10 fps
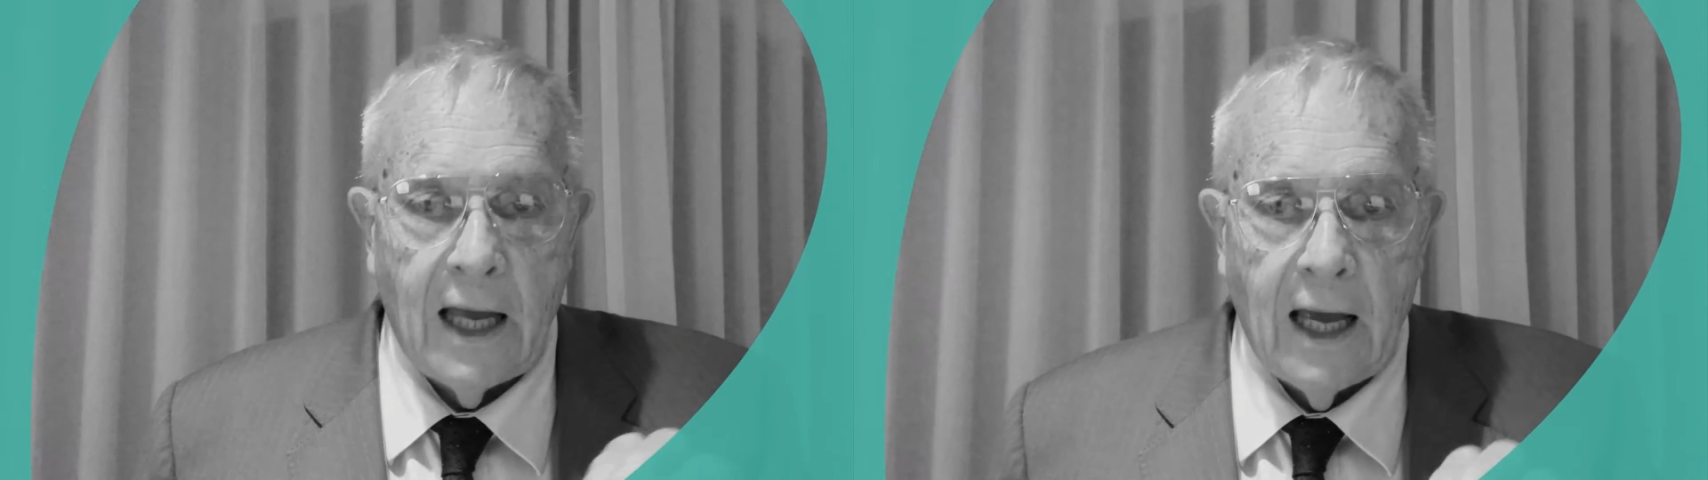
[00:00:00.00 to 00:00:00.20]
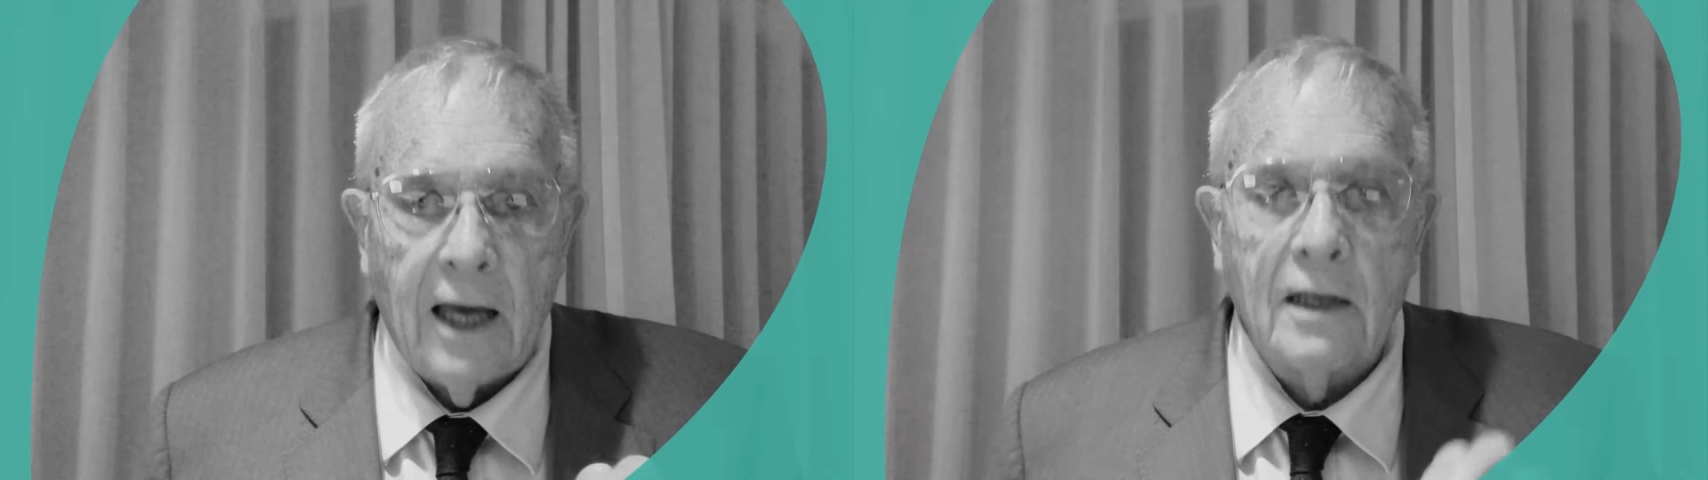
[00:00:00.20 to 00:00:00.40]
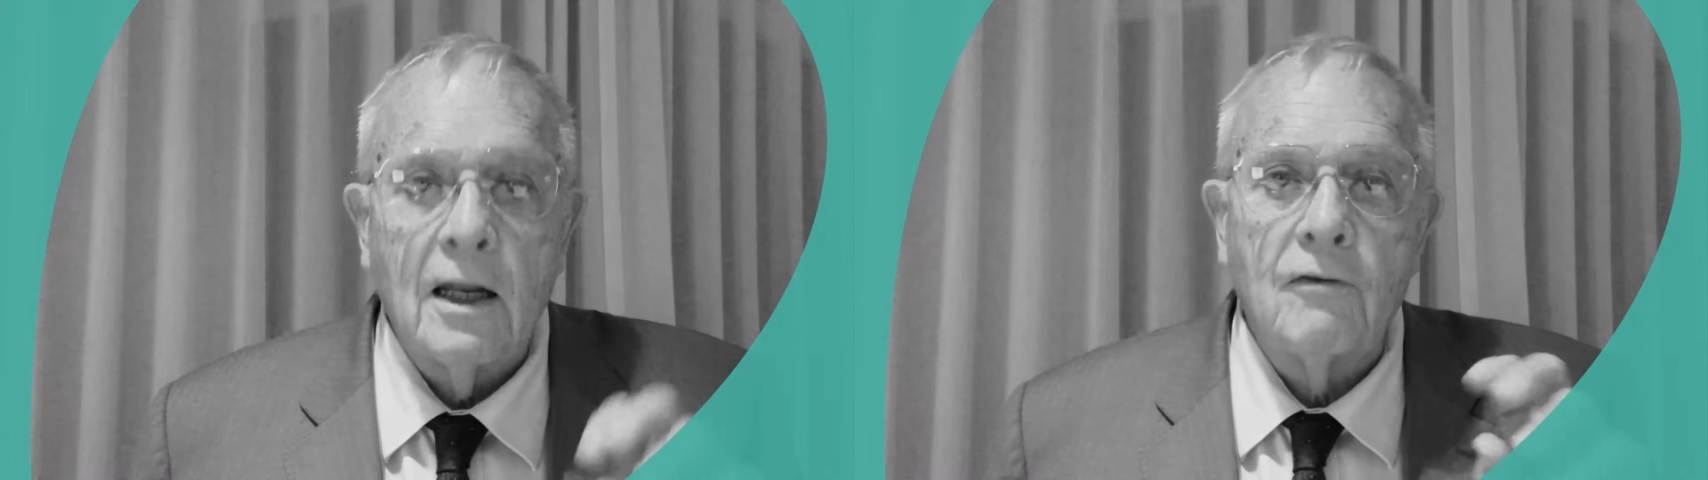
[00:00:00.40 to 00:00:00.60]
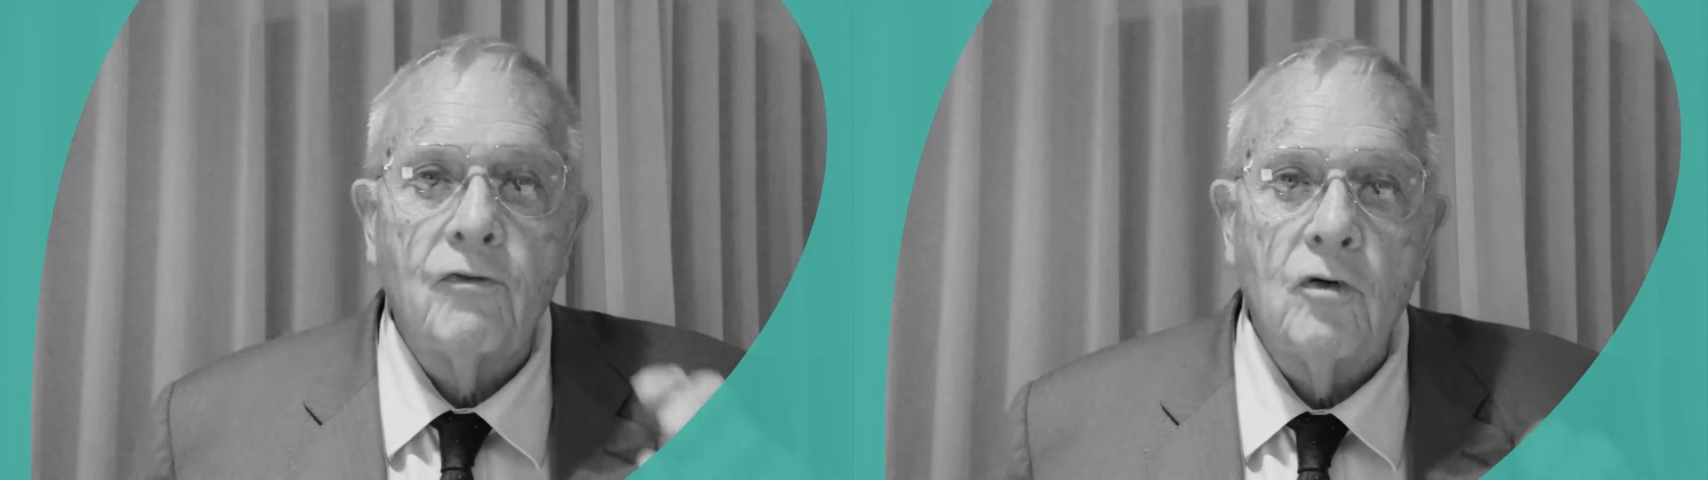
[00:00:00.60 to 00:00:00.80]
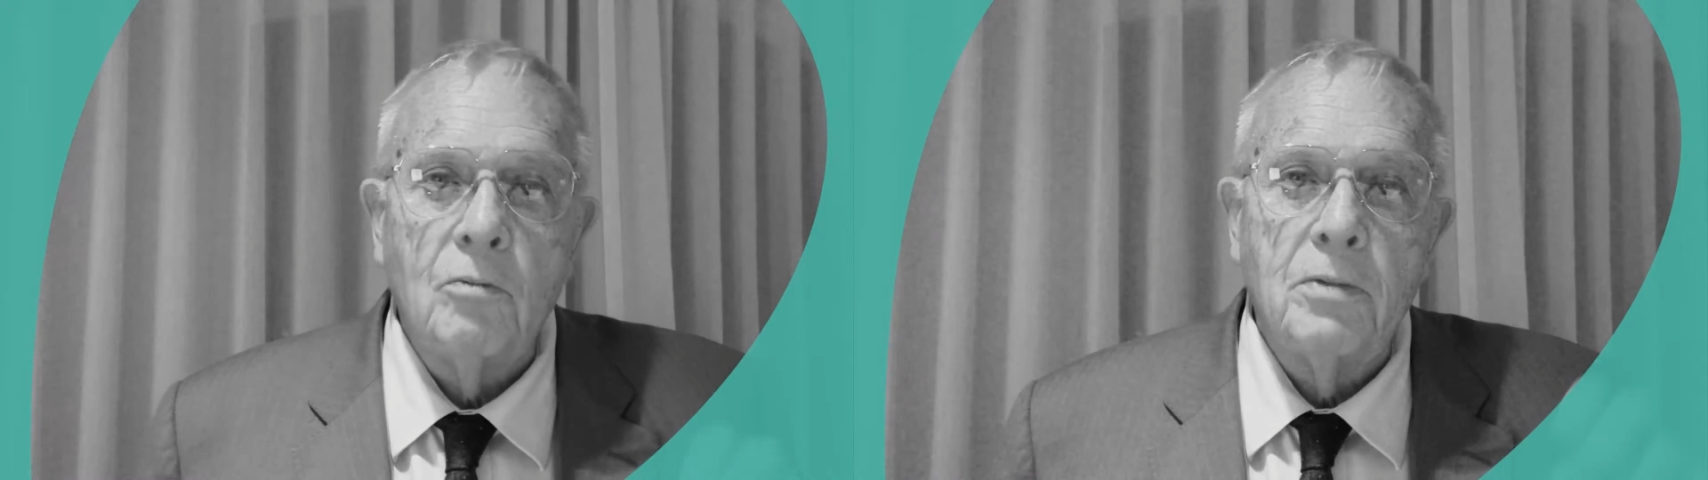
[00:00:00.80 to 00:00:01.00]
add a
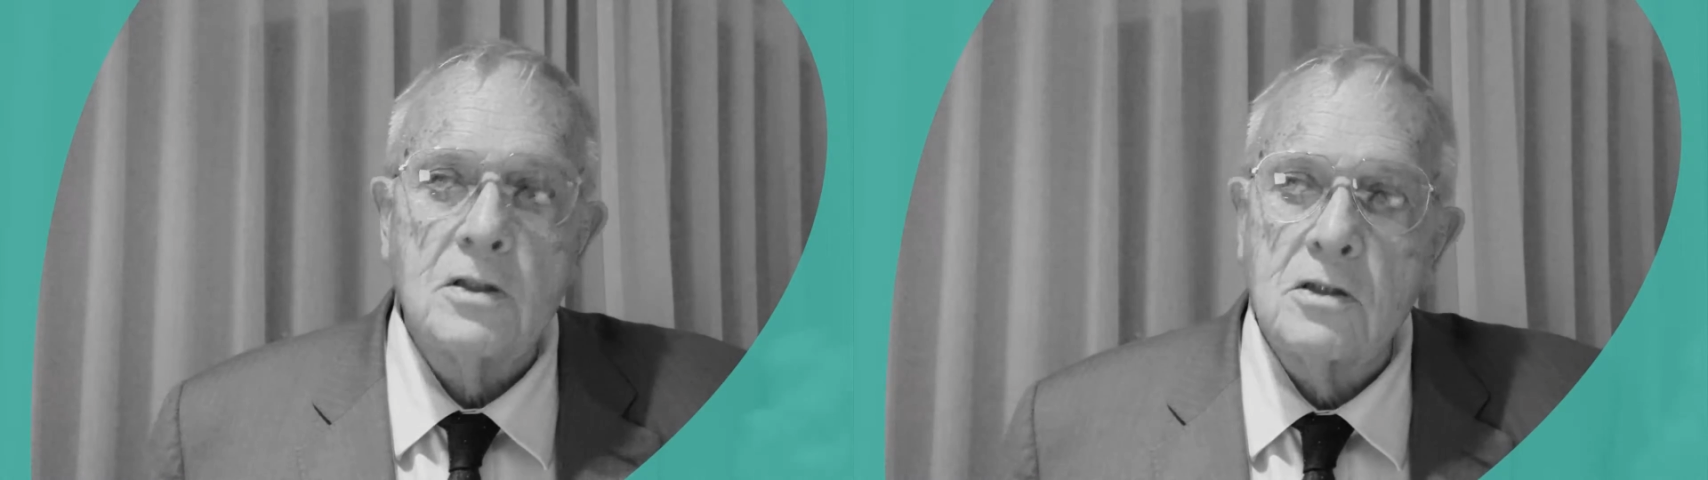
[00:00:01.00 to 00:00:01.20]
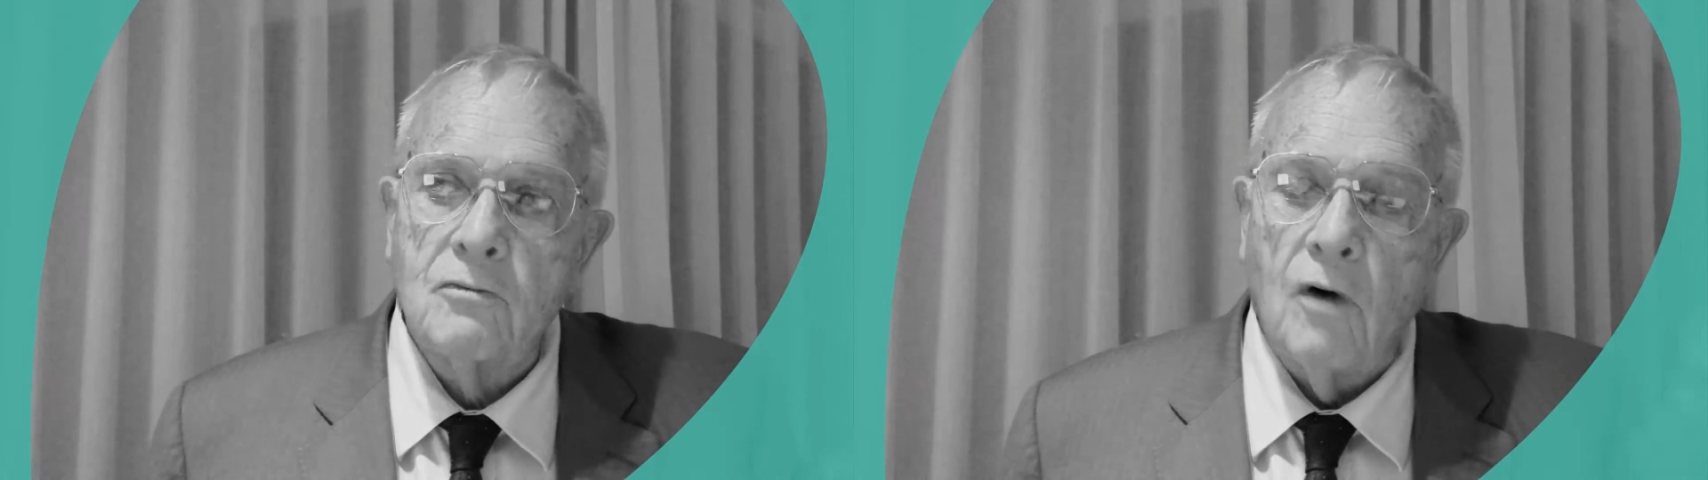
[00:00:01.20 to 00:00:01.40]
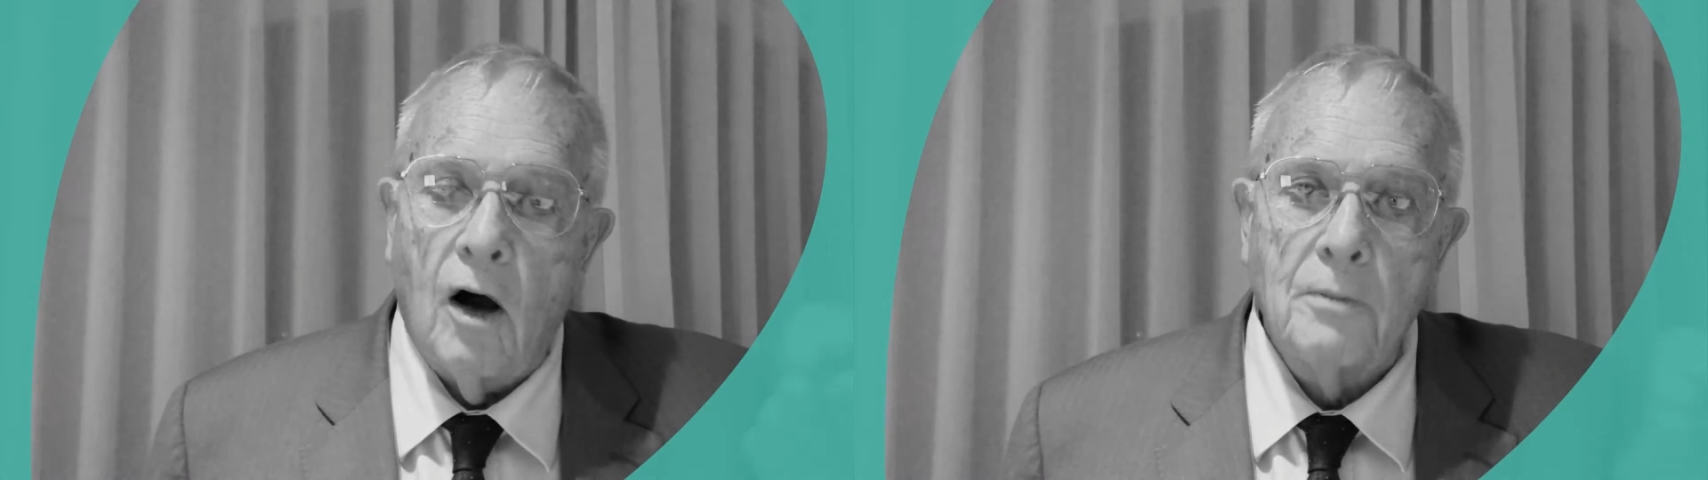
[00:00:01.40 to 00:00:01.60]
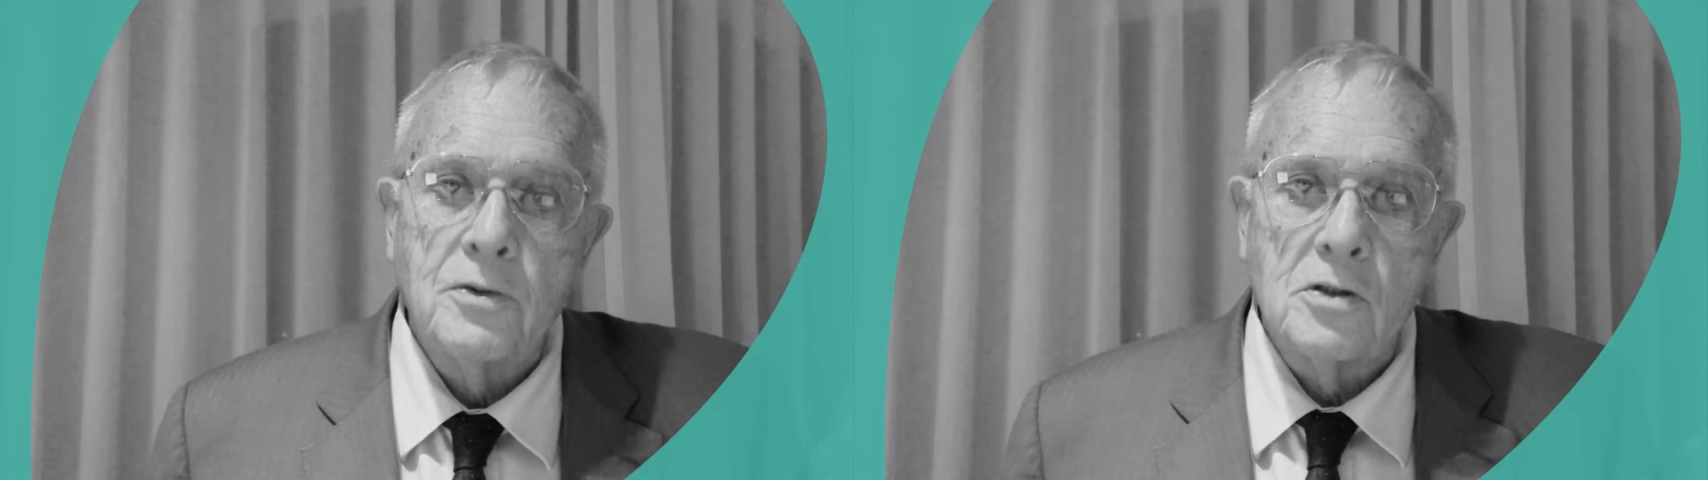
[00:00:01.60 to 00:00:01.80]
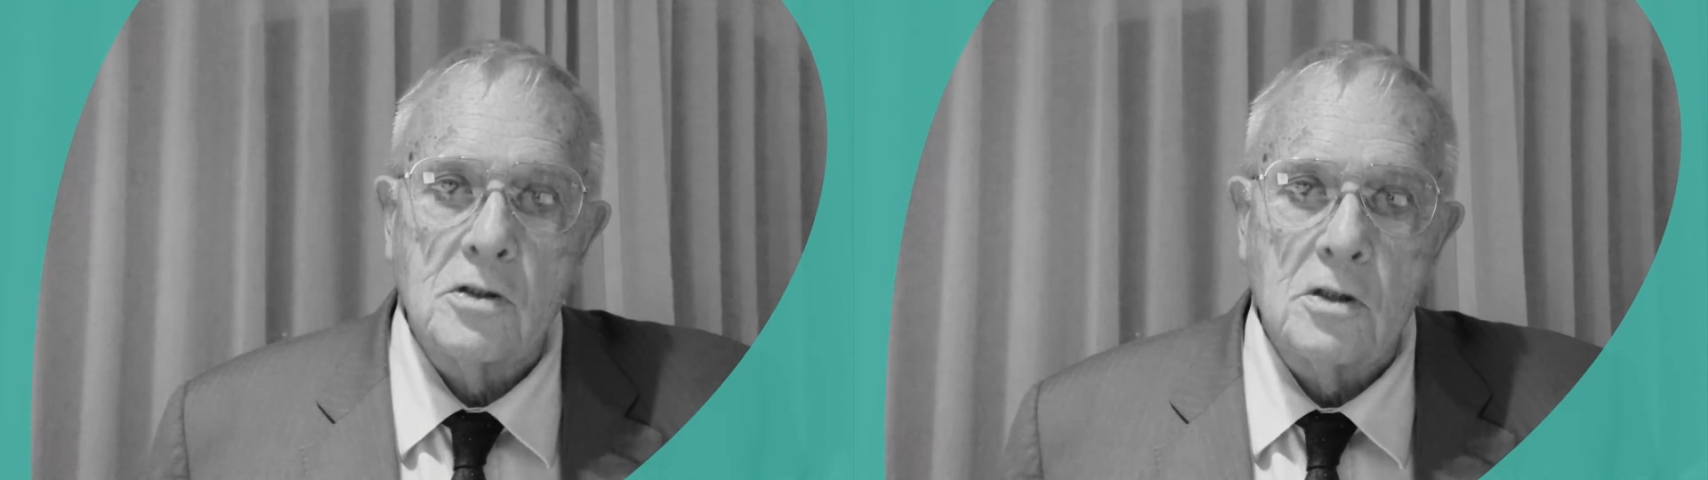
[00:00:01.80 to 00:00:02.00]
few bits of
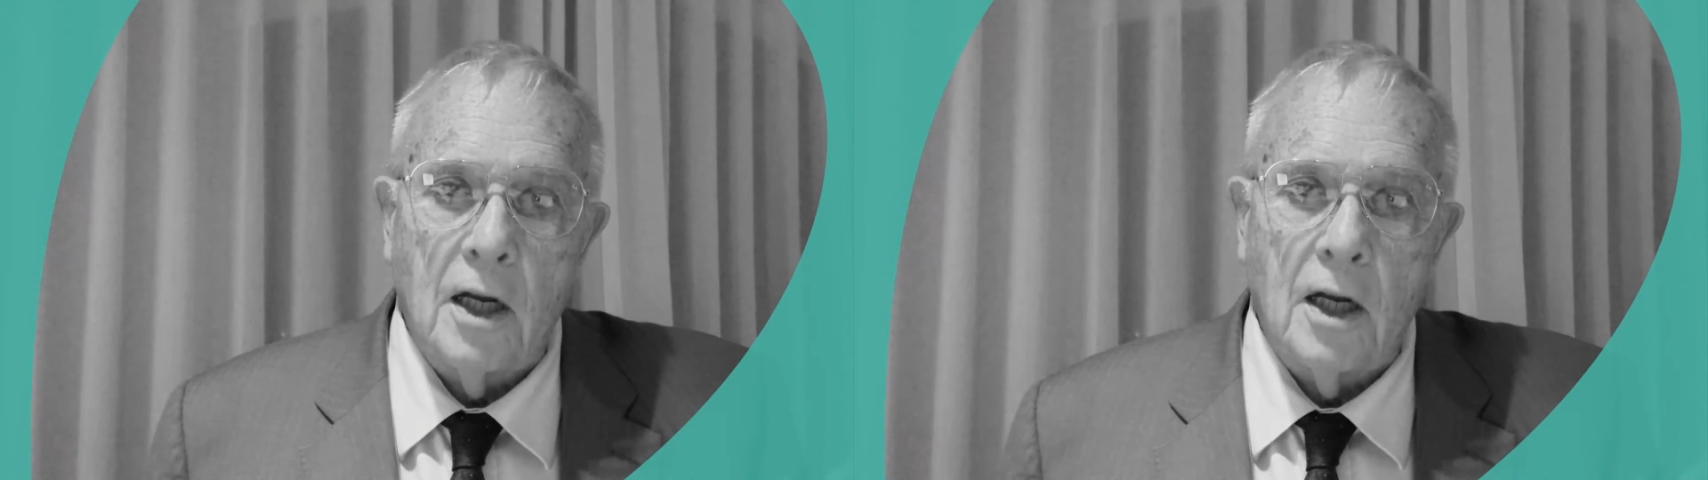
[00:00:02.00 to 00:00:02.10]
options,